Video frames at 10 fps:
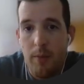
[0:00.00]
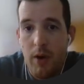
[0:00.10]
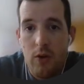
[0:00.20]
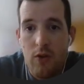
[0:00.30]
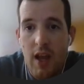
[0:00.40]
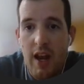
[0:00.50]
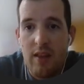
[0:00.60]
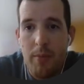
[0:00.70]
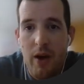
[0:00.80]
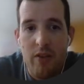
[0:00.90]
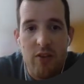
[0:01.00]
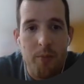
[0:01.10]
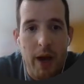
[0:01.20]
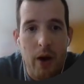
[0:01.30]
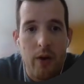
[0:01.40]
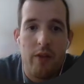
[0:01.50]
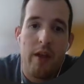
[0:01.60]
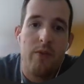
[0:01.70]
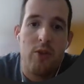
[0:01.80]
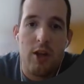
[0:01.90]
Understanding the balance of power and
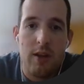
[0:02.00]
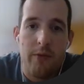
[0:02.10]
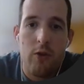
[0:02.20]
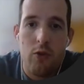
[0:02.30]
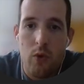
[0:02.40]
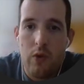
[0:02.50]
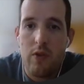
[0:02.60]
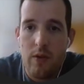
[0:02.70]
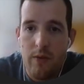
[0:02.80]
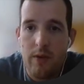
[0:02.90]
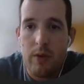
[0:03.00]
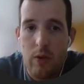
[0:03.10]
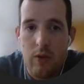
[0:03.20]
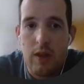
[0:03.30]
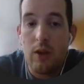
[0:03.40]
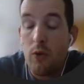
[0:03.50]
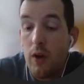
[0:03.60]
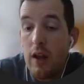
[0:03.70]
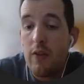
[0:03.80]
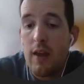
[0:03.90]
leveraging different sources of influence can
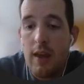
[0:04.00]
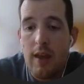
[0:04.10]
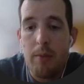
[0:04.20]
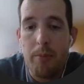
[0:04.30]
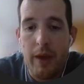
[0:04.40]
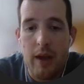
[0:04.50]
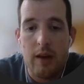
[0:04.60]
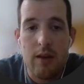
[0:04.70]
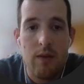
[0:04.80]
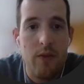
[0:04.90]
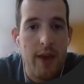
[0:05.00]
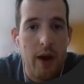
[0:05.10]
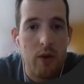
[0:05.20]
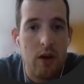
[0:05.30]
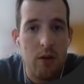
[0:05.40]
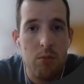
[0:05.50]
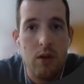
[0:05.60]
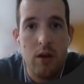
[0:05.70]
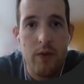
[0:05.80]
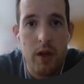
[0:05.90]
greatly impact the outcome
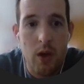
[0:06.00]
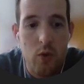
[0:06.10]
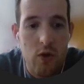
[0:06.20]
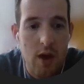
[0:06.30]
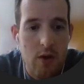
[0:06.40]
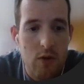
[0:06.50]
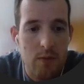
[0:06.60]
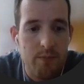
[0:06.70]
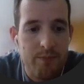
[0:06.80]
of a negotiation.